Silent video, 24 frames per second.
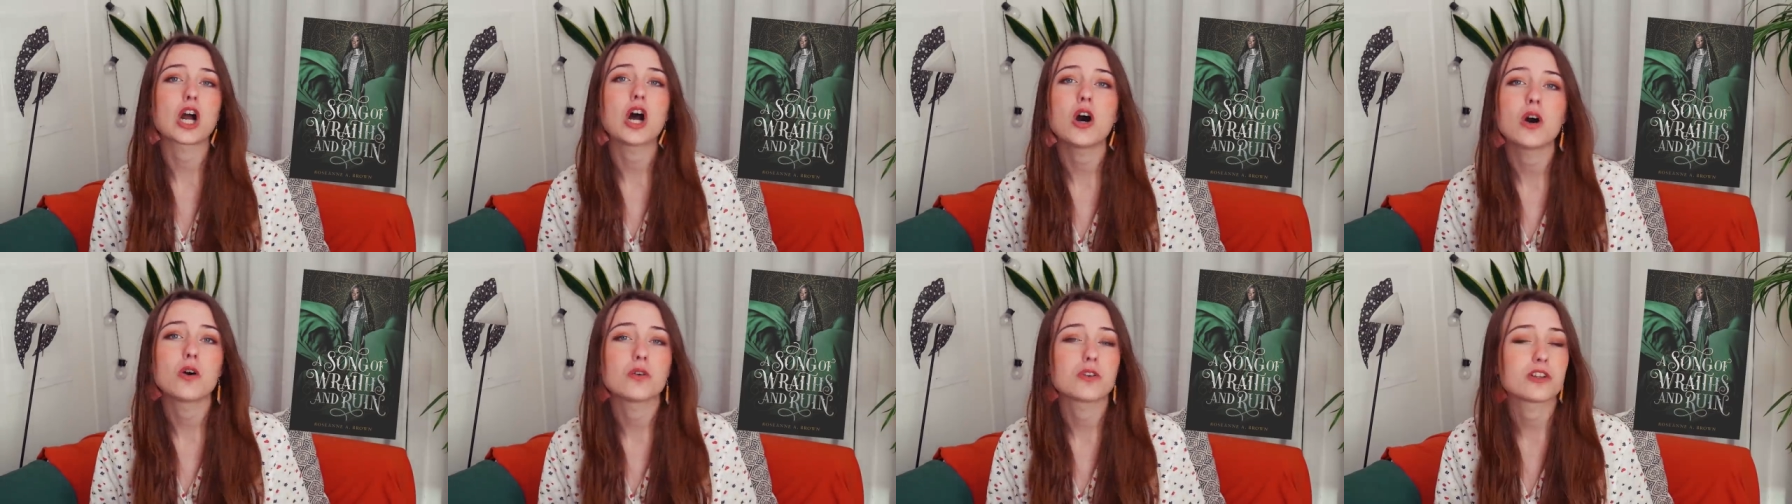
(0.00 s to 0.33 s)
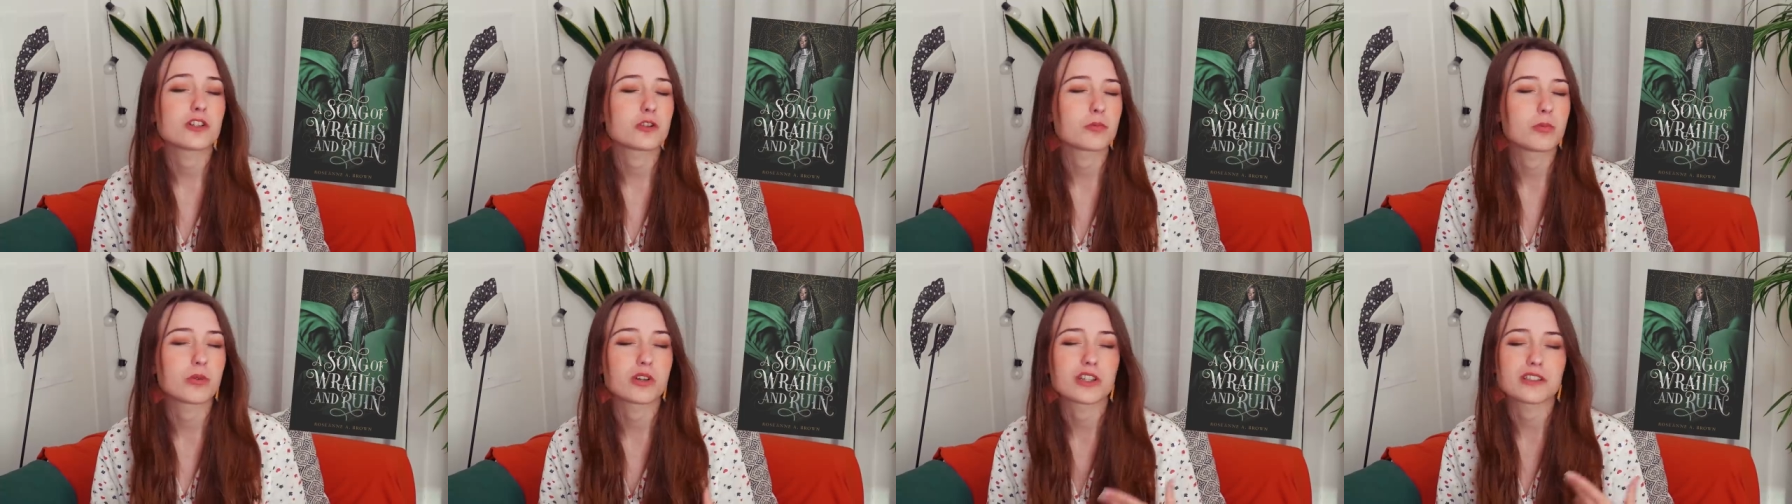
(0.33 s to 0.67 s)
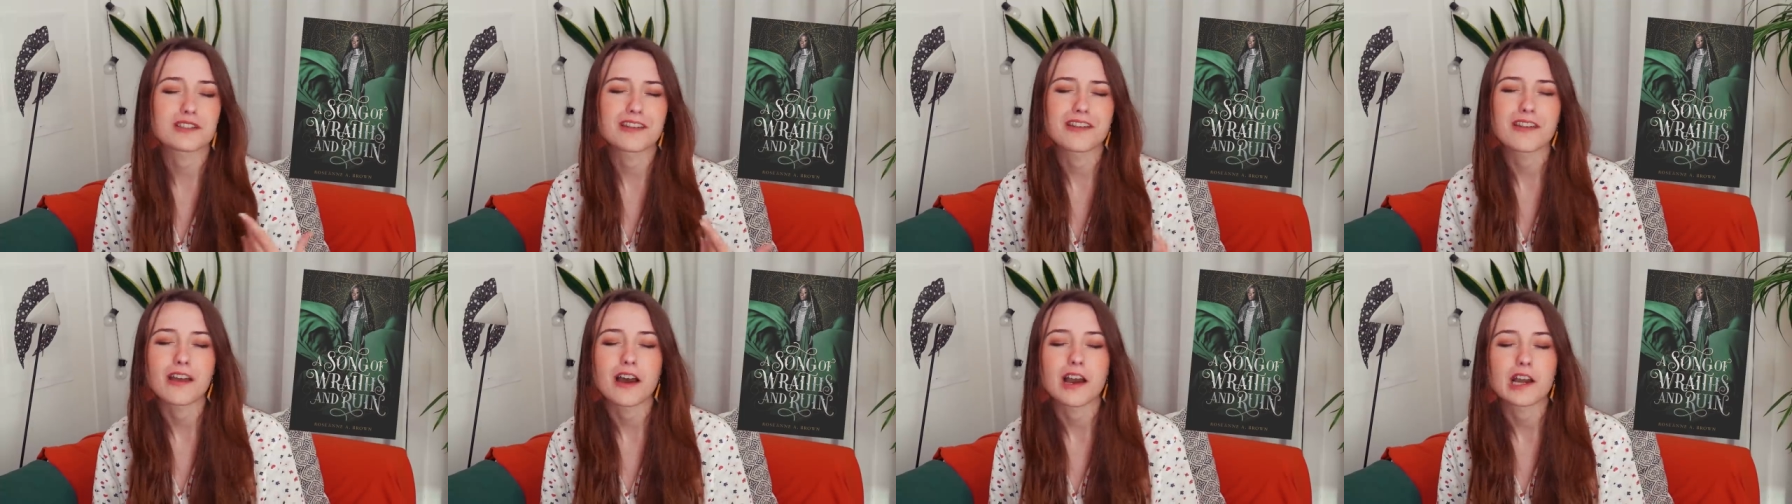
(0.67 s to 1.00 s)
oh, this book
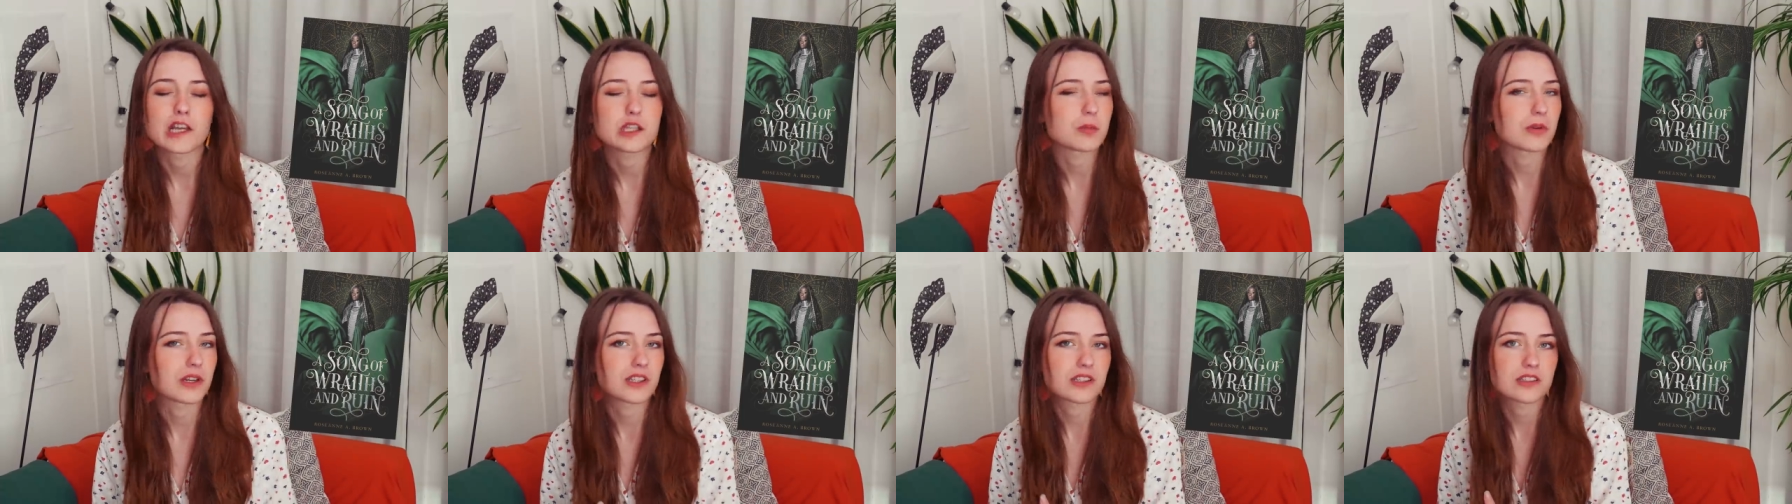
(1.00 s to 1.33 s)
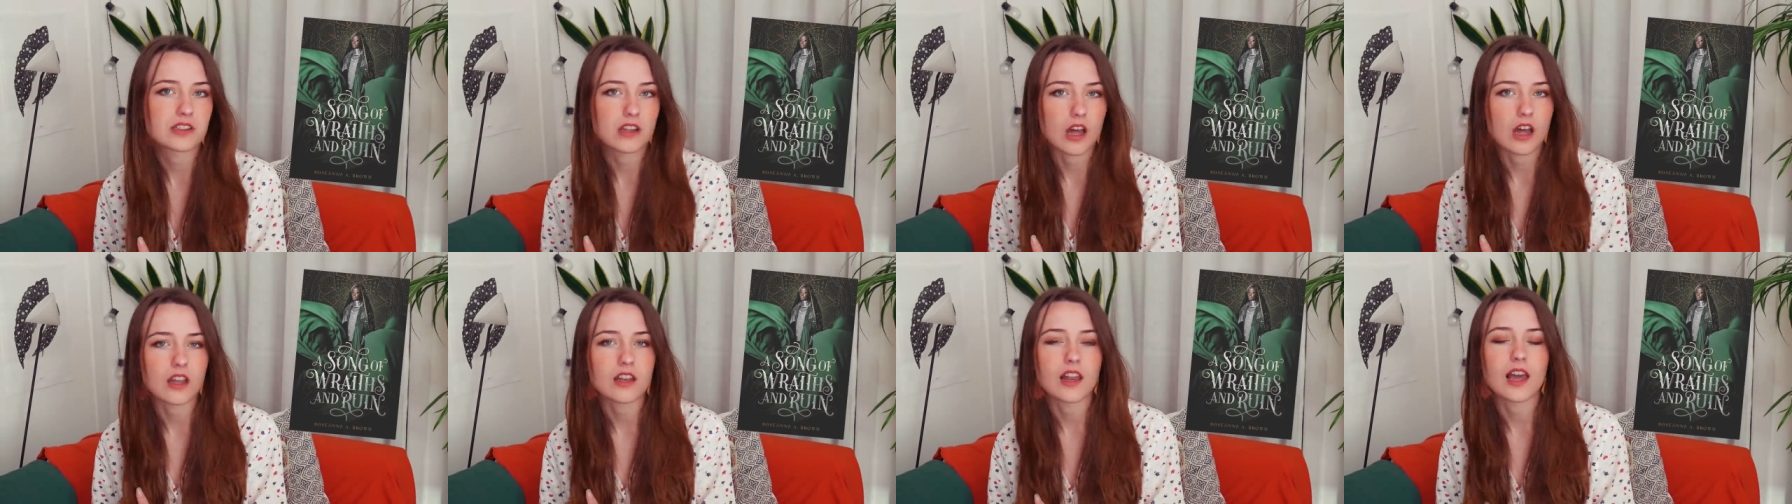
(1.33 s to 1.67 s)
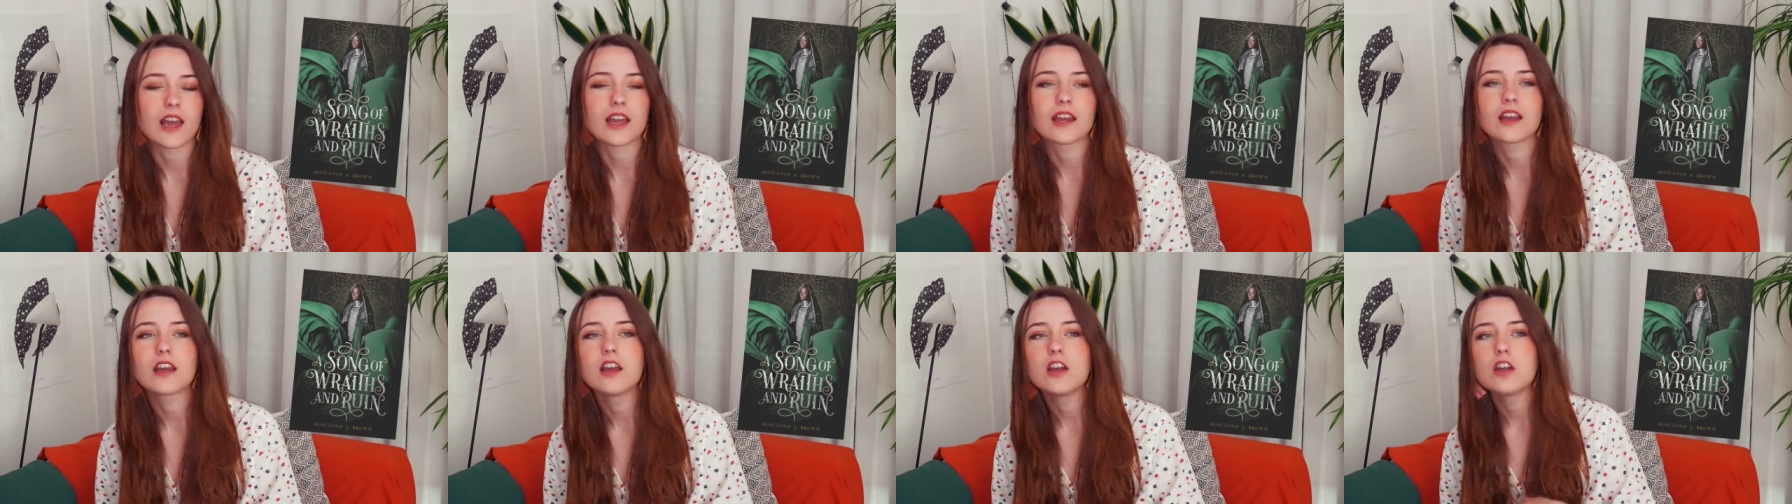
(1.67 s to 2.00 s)
is nice, but it's not
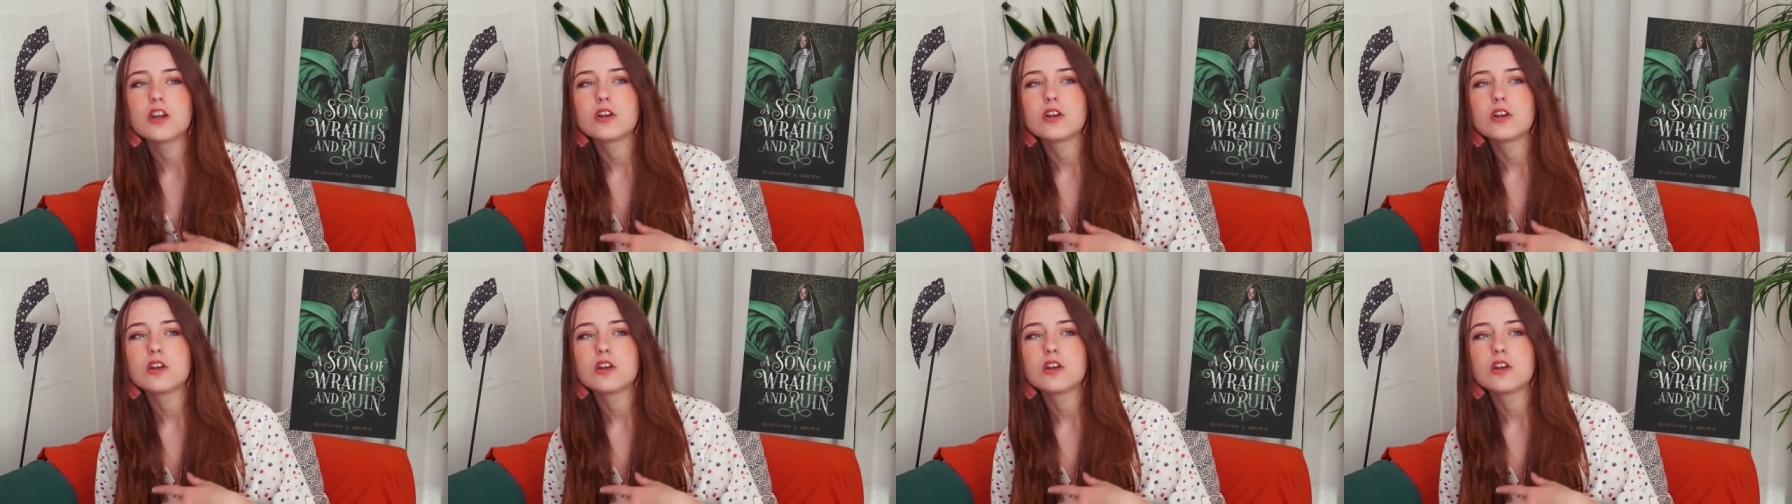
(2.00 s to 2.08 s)
like